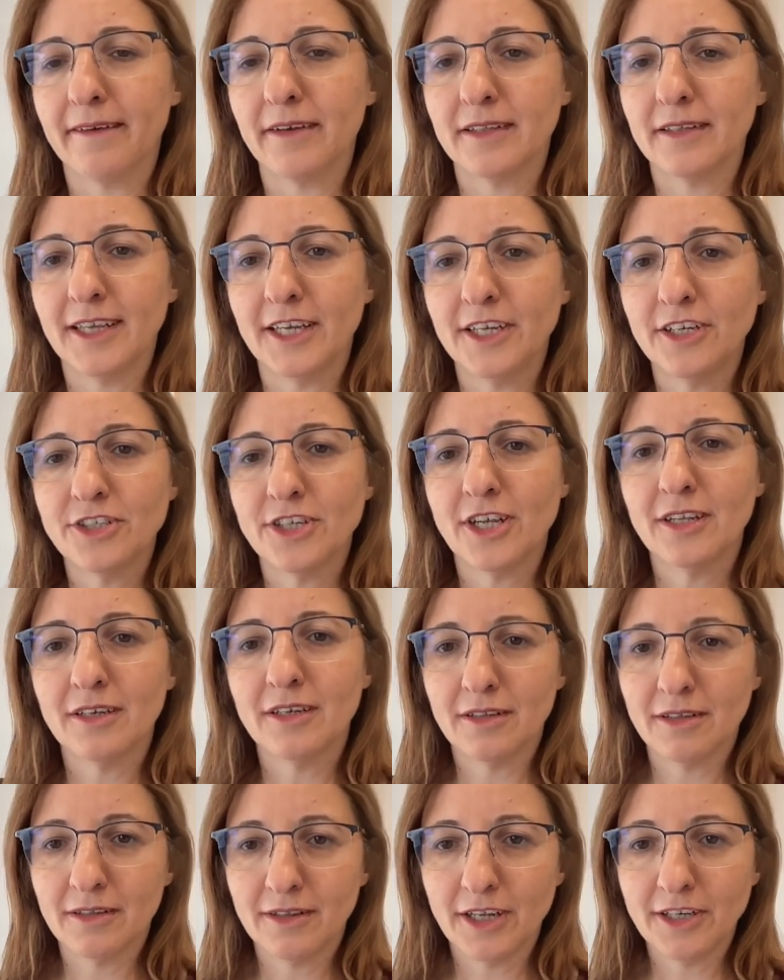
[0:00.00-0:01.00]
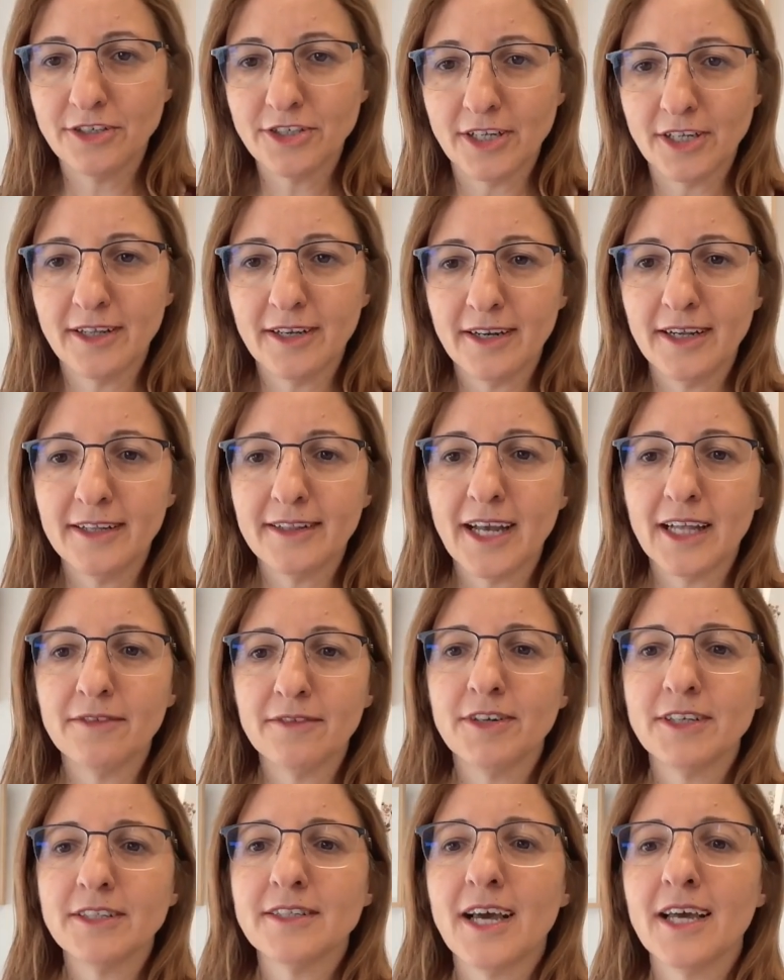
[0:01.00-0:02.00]
they generate
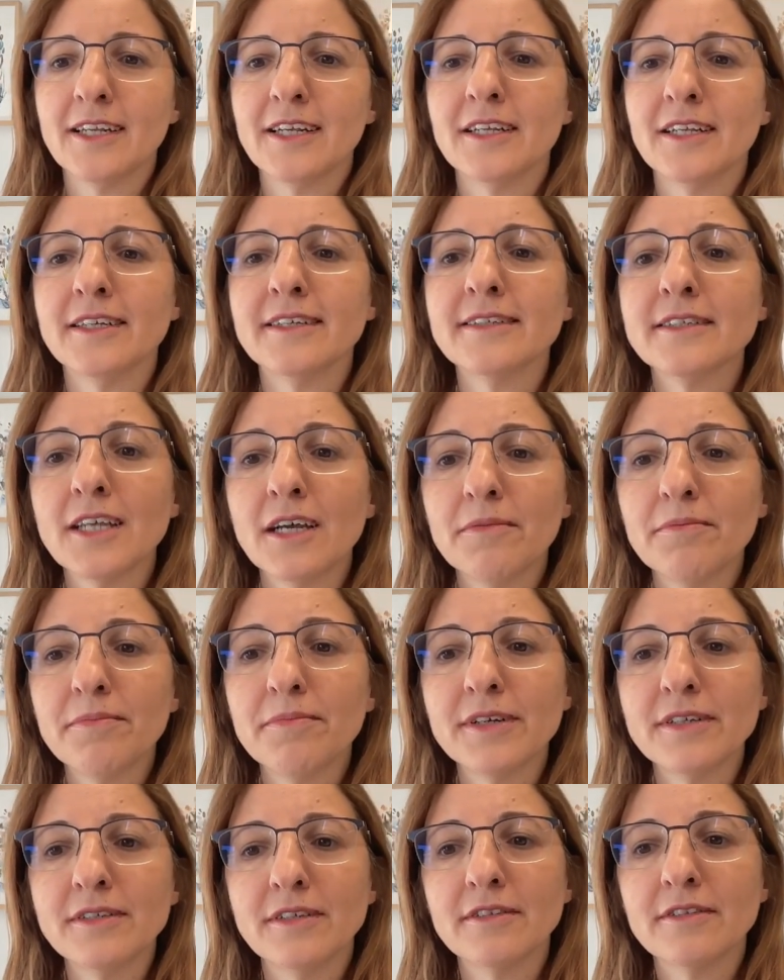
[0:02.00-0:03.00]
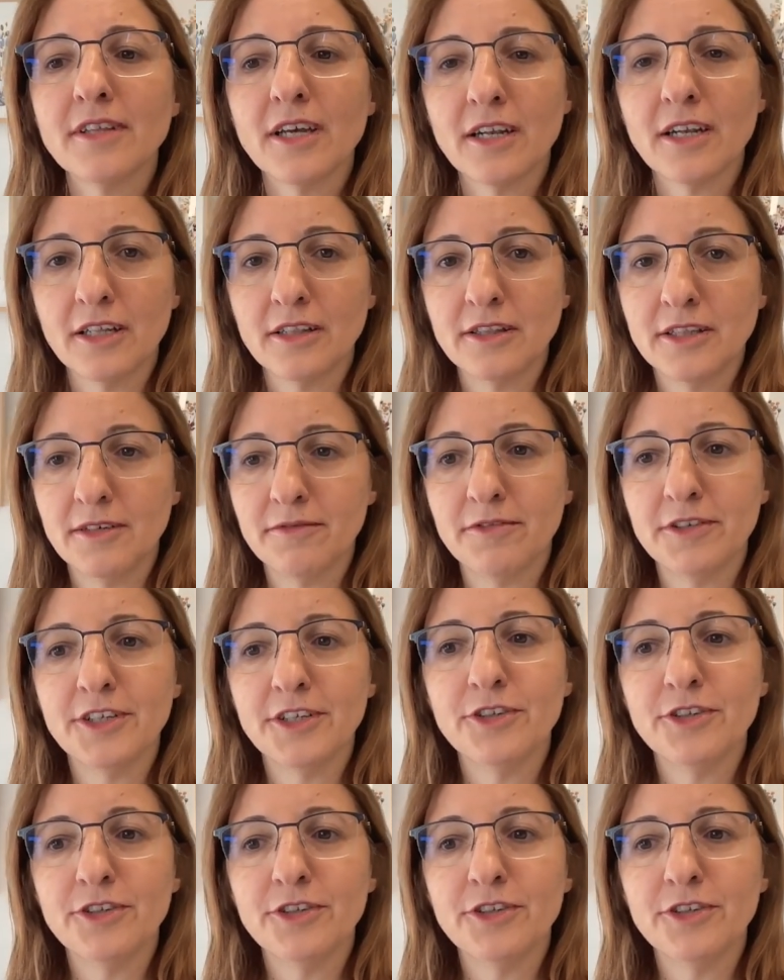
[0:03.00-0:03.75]
adversarial examples iteratively